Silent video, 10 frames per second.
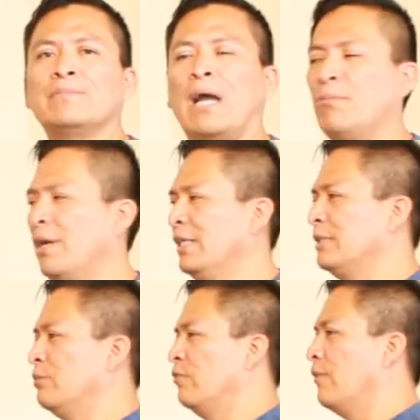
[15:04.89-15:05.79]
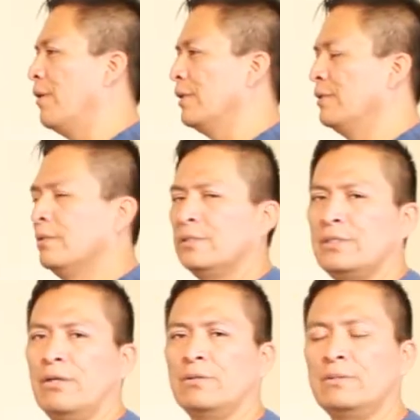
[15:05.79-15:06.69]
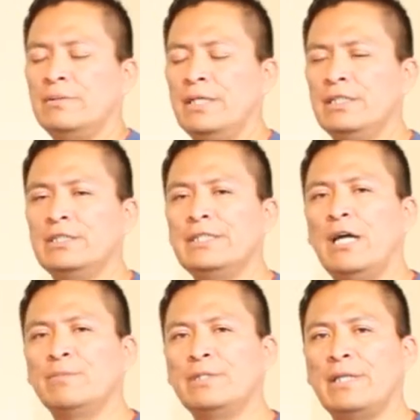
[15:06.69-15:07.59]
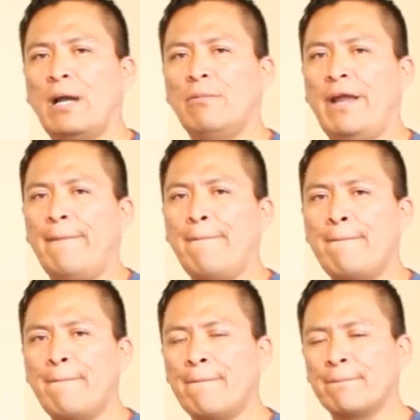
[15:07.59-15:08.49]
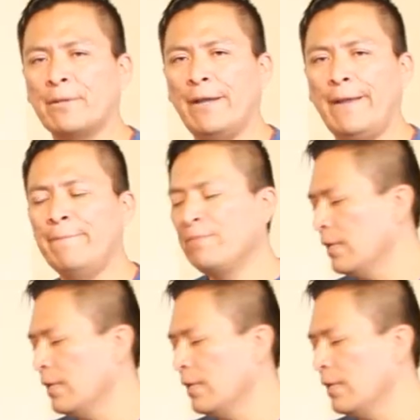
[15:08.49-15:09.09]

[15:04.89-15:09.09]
I'm ready to move forward. So it just helps in that way. Okay.